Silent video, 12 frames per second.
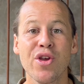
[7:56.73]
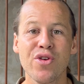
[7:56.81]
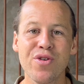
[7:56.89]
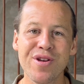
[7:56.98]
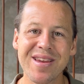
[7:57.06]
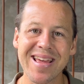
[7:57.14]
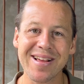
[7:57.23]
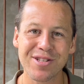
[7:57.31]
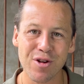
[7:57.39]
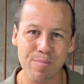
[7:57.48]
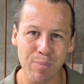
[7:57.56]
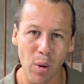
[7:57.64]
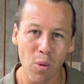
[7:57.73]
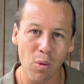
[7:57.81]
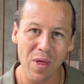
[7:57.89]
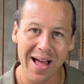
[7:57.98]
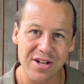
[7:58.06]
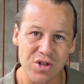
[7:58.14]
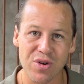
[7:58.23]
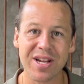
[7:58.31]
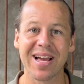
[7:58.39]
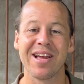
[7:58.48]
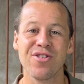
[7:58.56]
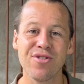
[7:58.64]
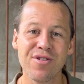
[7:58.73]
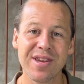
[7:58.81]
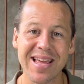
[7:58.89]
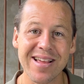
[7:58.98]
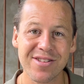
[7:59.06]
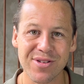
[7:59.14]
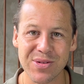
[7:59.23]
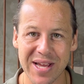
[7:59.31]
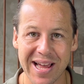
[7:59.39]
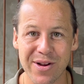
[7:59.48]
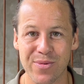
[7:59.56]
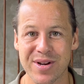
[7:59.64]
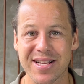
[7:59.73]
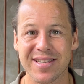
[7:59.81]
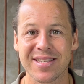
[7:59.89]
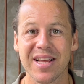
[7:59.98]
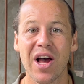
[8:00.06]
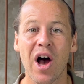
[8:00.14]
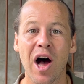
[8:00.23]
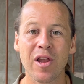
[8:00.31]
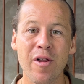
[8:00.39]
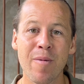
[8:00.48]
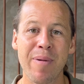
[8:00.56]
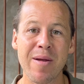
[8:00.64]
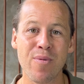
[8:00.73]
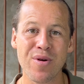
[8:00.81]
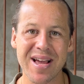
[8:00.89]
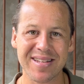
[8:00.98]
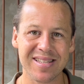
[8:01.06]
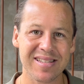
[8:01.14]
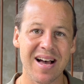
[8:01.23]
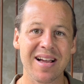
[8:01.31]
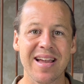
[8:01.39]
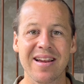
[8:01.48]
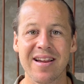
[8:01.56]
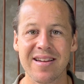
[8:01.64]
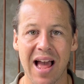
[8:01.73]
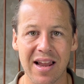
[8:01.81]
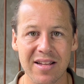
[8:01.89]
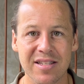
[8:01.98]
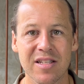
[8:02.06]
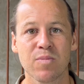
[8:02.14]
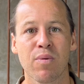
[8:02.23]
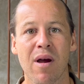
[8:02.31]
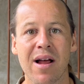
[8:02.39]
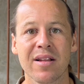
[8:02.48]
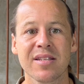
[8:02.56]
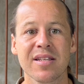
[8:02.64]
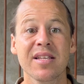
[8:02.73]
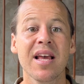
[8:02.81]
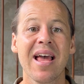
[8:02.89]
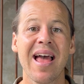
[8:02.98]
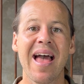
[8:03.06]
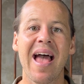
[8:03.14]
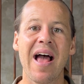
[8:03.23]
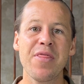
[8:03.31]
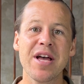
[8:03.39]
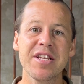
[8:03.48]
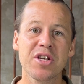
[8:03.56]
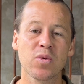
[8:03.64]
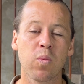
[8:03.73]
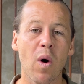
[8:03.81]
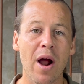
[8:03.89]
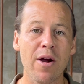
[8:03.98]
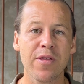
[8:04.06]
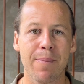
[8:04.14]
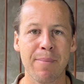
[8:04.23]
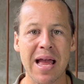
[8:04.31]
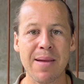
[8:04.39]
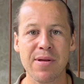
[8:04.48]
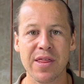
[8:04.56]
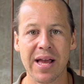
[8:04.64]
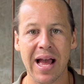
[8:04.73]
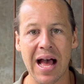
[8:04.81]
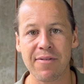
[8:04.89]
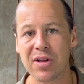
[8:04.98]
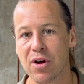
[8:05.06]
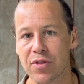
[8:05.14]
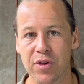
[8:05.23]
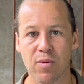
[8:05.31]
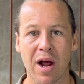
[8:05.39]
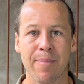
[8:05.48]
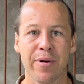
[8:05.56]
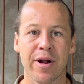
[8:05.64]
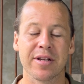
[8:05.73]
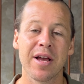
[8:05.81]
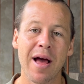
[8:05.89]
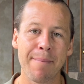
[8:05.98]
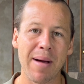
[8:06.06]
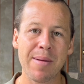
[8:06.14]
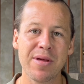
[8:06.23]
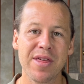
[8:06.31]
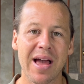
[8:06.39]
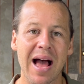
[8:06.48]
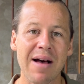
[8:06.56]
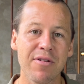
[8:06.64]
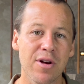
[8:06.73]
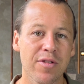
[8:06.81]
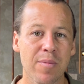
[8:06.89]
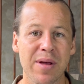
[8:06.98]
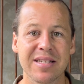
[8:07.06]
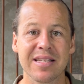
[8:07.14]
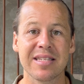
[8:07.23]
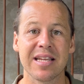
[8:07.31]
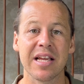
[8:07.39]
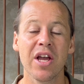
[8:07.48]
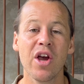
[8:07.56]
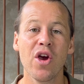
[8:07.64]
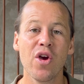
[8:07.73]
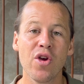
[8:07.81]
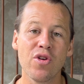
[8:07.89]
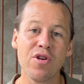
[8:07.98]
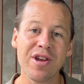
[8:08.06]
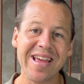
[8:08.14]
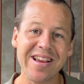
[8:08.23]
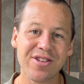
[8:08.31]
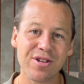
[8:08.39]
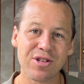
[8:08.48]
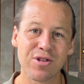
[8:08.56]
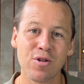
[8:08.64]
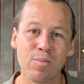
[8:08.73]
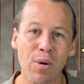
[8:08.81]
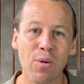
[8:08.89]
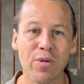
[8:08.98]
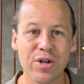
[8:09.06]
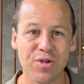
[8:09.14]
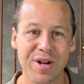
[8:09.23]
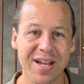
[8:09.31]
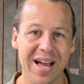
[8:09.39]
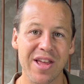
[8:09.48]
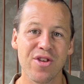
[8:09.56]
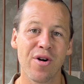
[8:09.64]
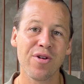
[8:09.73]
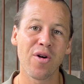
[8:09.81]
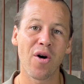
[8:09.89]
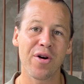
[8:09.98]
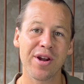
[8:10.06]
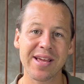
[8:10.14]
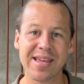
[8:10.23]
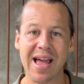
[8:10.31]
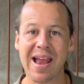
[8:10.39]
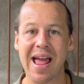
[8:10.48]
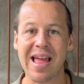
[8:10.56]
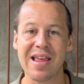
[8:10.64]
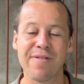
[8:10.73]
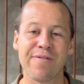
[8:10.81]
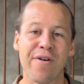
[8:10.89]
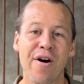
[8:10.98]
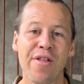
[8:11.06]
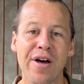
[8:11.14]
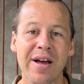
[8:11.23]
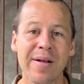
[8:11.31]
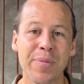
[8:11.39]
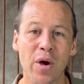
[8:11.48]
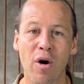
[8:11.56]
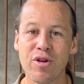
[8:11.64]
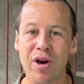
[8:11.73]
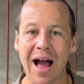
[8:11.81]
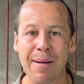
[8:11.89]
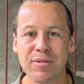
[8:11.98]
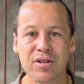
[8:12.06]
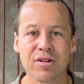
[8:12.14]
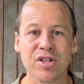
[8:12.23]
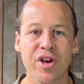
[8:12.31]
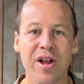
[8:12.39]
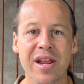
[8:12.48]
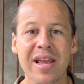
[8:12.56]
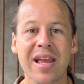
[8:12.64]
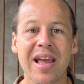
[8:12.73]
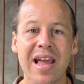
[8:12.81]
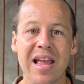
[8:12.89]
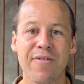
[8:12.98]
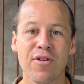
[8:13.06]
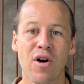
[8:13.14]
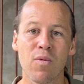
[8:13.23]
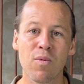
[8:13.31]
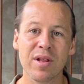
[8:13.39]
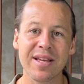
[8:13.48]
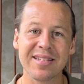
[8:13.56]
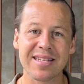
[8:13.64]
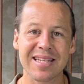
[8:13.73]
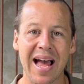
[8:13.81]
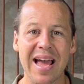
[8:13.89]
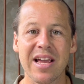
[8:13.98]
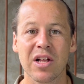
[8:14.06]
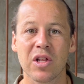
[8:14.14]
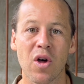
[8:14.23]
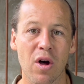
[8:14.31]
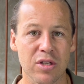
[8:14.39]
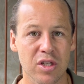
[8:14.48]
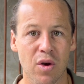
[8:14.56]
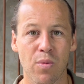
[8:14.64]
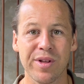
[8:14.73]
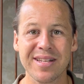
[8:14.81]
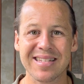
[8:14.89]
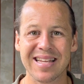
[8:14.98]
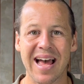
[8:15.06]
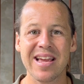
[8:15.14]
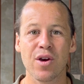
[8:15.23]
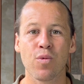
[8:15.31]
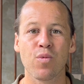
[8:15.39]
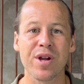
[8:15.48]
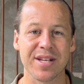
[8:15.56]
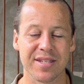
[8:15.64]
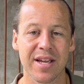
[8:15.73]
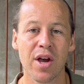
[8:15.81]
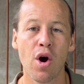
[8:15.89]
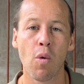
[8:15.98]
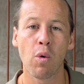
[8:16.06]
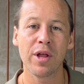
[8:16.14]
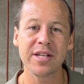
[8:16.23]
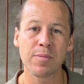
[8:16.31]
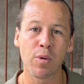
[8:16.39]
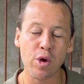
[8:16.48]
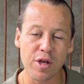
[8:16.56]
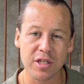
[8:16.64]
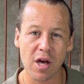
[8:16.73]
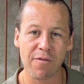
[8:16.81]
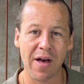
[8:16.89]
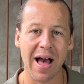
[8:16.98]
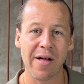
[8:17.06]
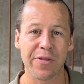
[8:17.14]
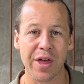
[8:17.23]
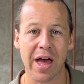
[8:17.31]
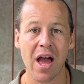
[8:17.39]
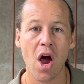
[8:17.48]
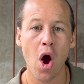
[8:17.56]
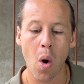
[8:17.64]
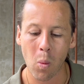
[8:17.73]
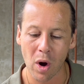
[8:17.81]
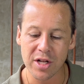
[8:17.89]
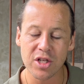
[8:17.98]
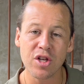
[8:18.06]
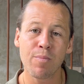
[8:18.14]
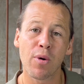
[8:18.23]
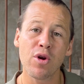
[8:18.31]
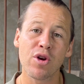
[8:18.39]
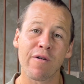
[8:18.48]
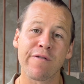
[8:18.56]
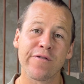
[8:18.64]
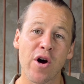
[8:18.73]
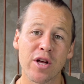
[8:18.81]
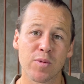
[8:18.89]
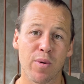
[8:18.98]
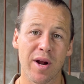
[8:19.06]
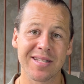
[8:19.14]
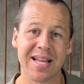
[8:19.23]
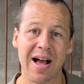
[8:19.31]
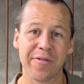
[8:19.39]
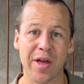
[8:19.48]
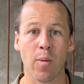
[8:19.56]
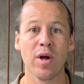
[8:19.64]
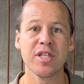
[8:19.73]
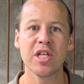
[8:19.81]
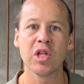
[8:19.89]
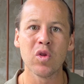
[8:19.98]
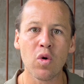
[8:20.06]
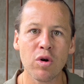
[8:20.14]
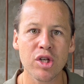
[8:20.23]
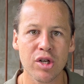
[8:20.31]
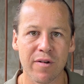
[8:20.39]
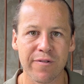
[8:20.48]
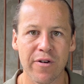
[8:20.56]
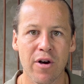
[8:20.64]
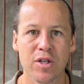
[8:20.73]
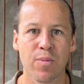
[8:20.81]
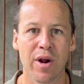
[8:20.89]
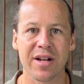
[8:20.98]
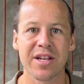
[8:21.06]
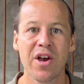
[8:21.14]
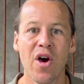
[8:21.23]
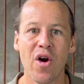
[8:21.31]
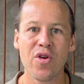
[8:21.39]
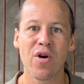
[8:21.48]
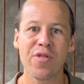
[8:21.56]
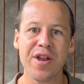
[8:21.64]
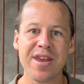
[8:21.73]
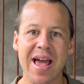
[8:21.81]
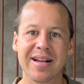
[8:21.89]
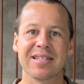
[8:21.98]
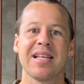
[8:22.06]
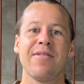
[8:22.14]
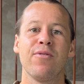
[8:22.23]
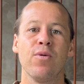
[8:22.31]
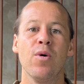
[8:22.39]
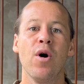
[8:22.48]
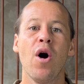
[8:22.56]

You need to pull that trigger. You need to take risks. A of people get stuck in analysis paralysis, and they just worry that maybe they haven't got the right product. Maybe they haven't got the best listing. You need to still pull the trigger. You're not gonna get any further on your Amazon journey if you're not willing to take a loss, willing to take a risk, willing to put yourself out there. Once you put your first product out there, once you launch your first product, you're at the next level.